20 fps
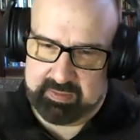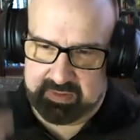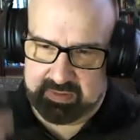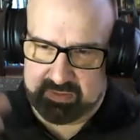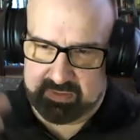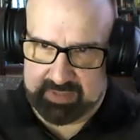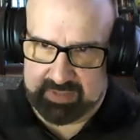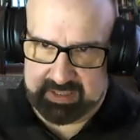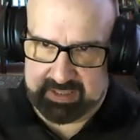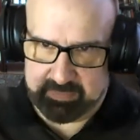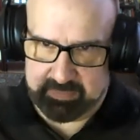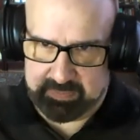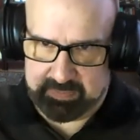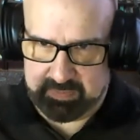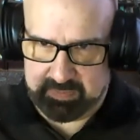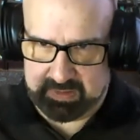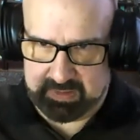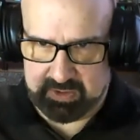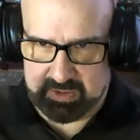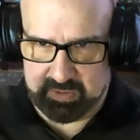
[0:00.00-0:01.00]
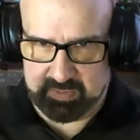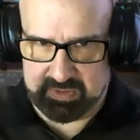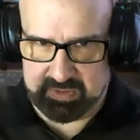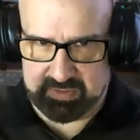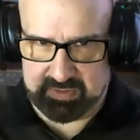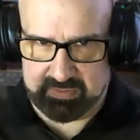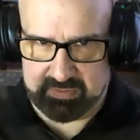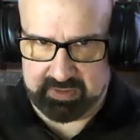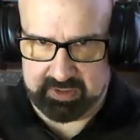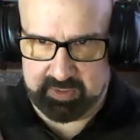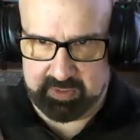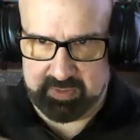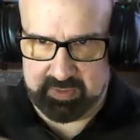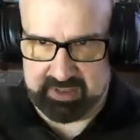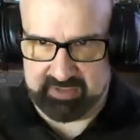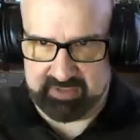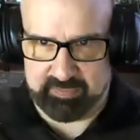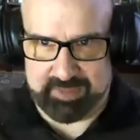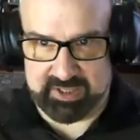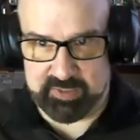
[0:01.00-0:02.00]
develop in terms of
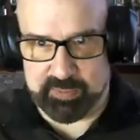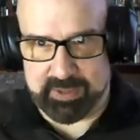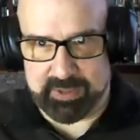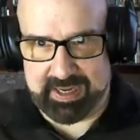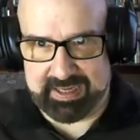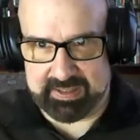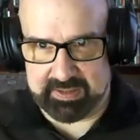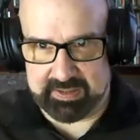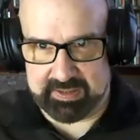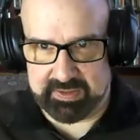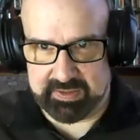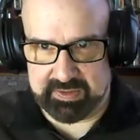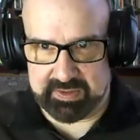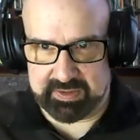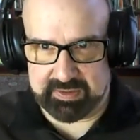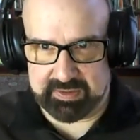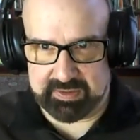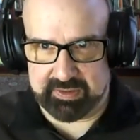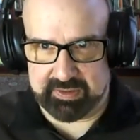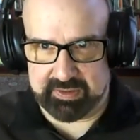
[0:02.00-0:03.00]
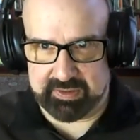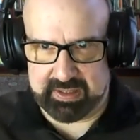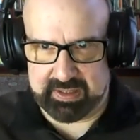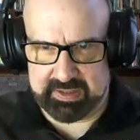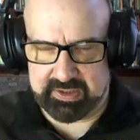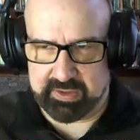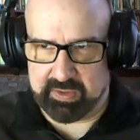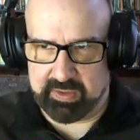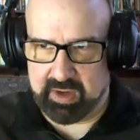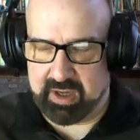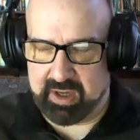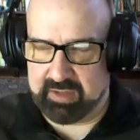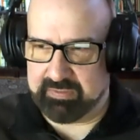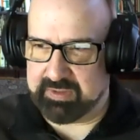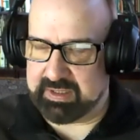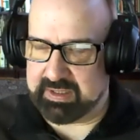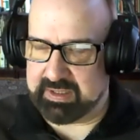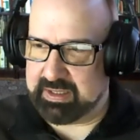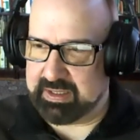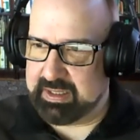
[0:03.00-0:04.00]
community of best practice. And so all of
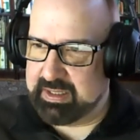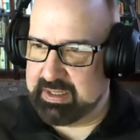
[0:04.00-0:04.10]
the